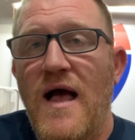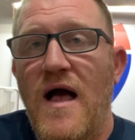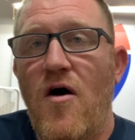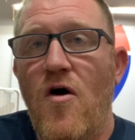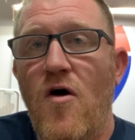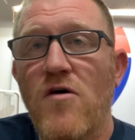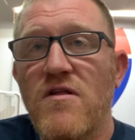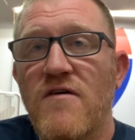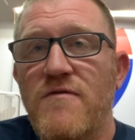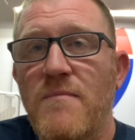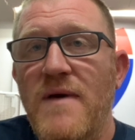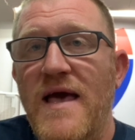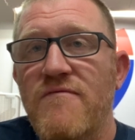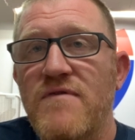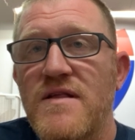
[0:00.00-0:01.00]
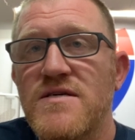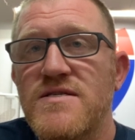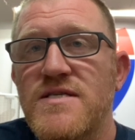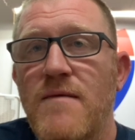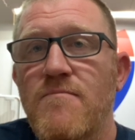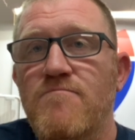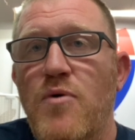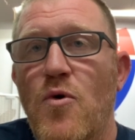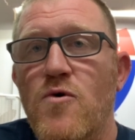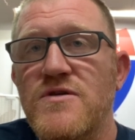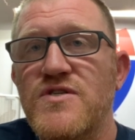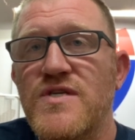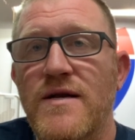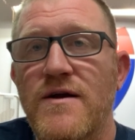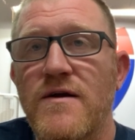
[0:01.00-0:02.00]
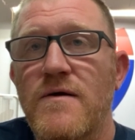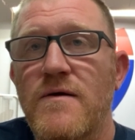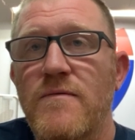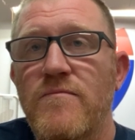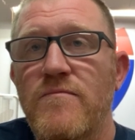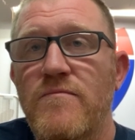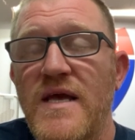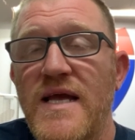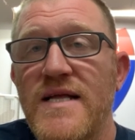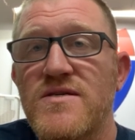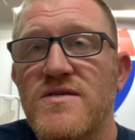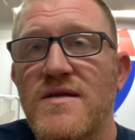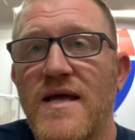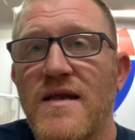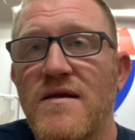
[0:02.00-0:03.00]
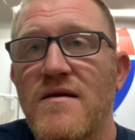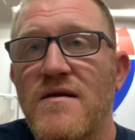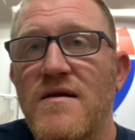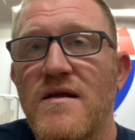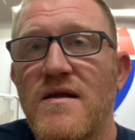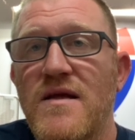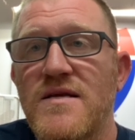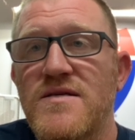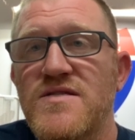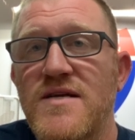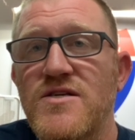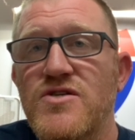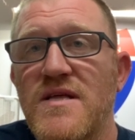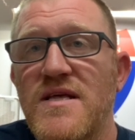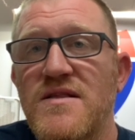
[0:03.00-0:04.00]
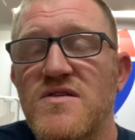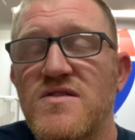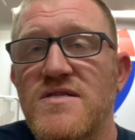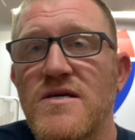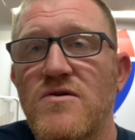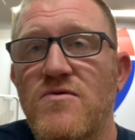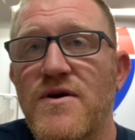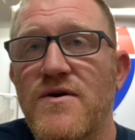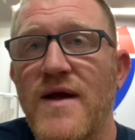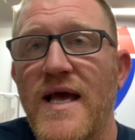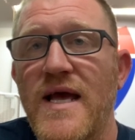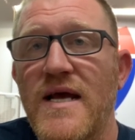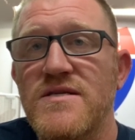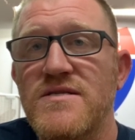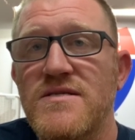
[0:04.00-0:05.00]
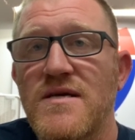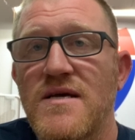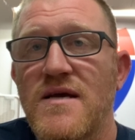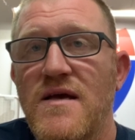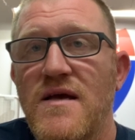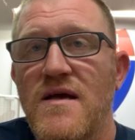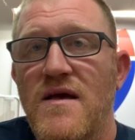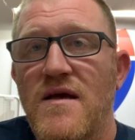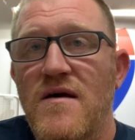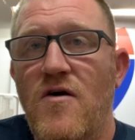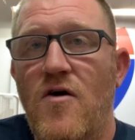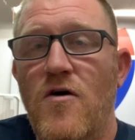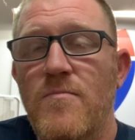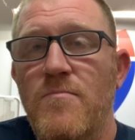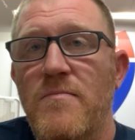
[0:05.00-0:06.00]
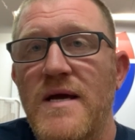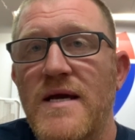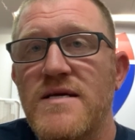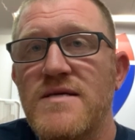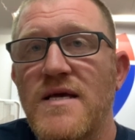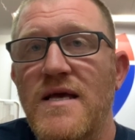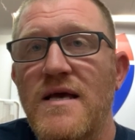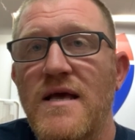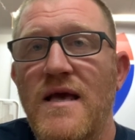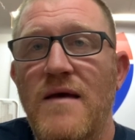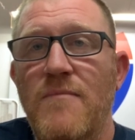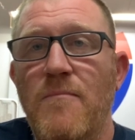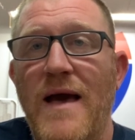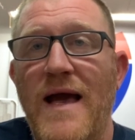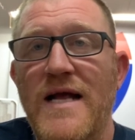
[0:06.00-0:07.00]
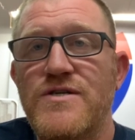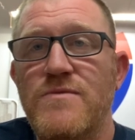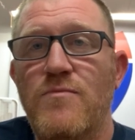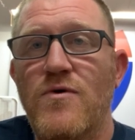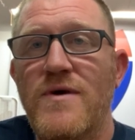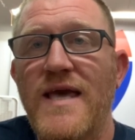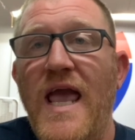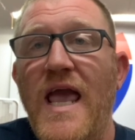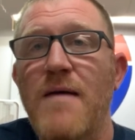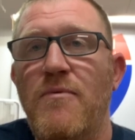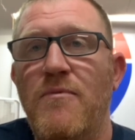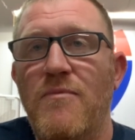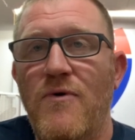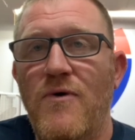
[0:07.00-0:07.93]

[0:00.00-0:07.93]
All of them having the same bore center means that essentially the cylinder heads are mixing and matchable capable.